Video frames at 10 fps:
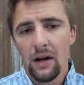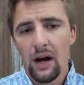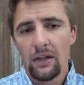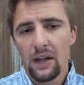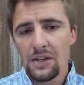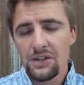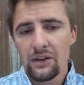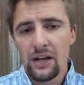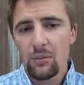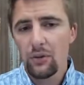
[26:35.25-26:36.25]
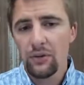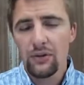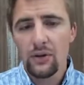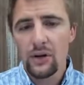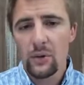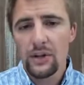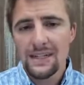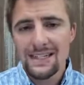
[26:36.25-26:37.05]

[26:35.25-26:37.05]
unless you're able to do it within